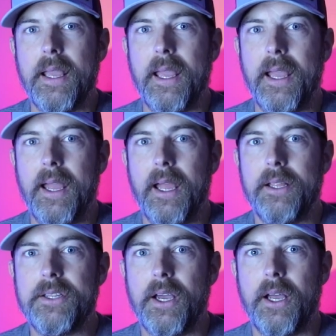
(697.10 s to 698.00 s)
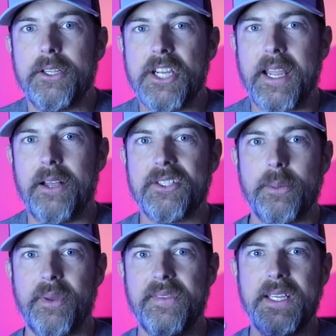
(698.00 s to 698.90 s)
and check out
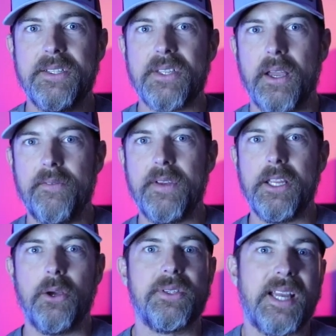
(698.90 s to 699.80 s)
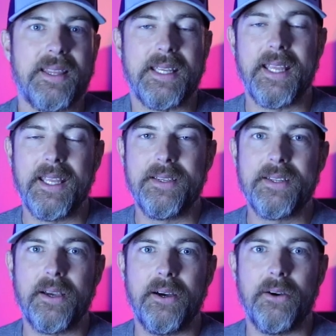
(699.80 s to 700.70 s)
some of these videos at the
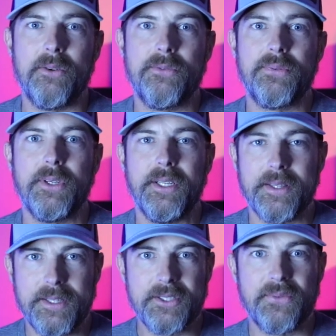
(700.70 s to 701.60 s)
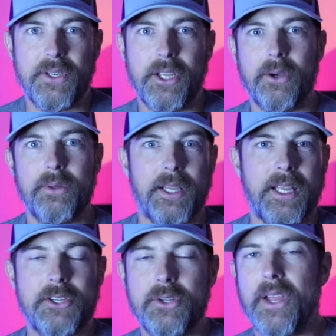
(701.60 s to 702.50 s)
end of this video in
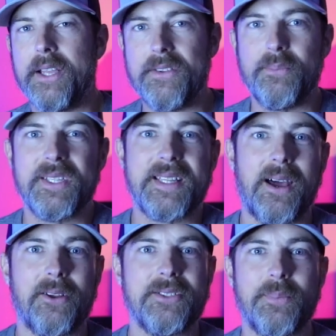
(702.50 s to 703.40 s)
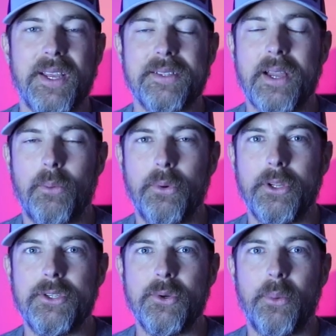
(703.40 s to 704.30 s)
case you guys have missed out on some things. I
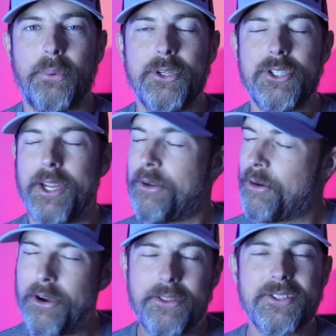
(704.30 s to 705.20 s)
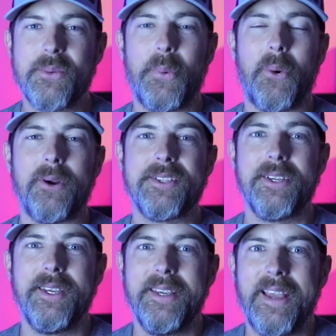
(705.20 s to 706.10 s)
really do appreciate all the support.
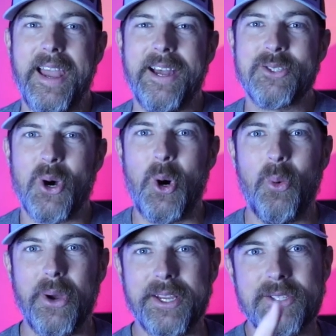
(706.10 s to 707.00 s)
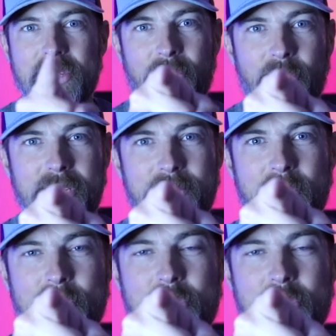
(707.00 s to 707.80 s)
As always, freedom through